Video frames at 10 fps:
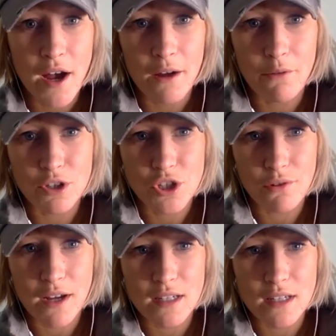I want you to
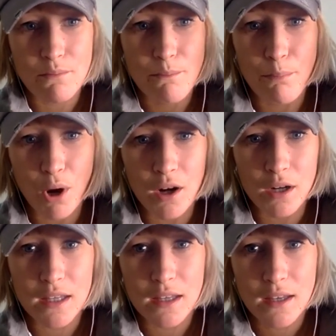write down
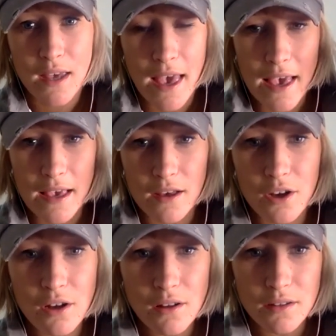Bonnie
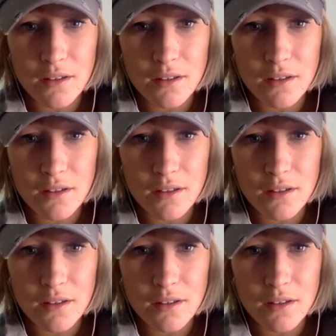Engle,